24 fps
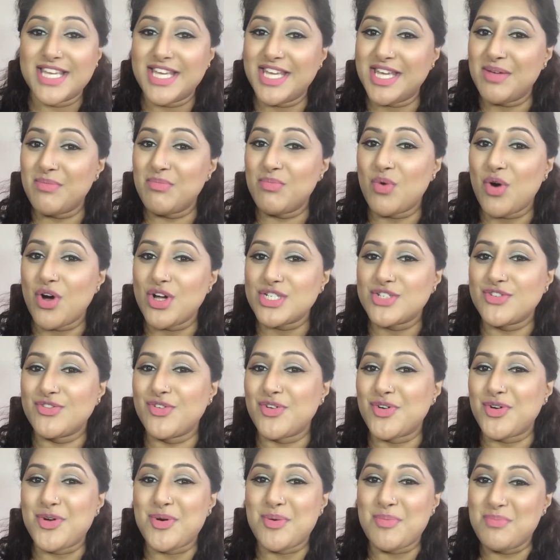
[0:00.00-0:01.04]
keep watch
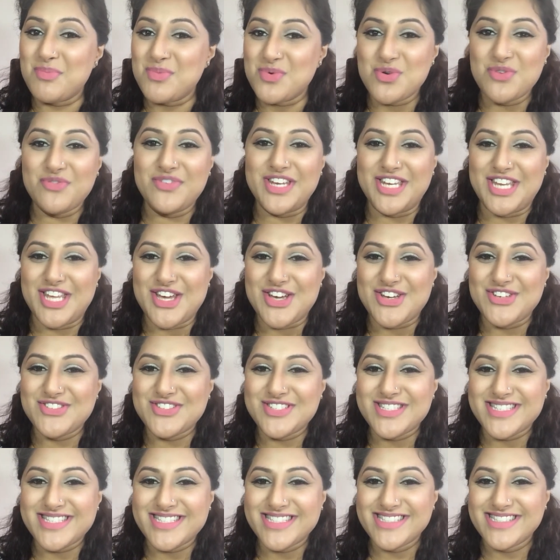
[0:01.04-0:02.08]
for more
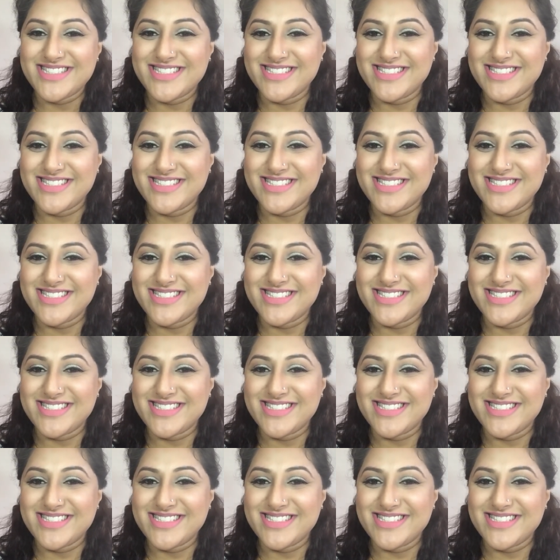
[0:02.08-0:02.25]
videos.